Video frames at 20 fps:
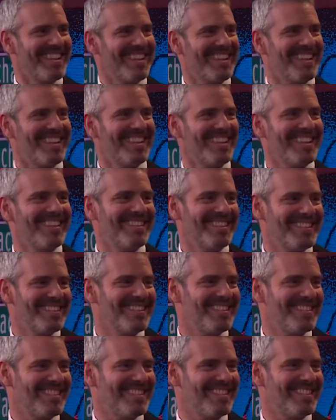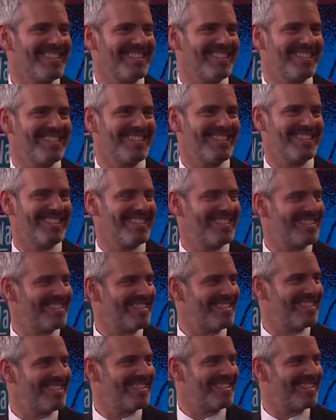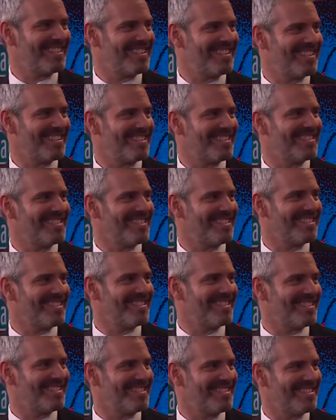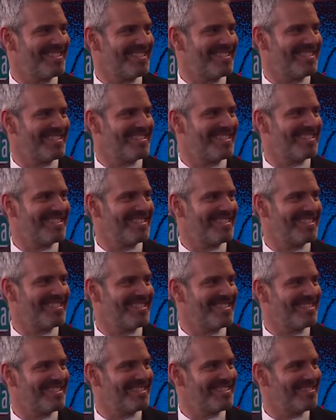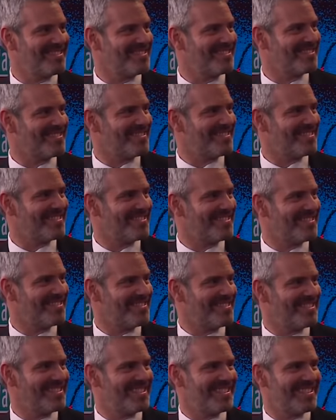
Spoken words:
(not speaking)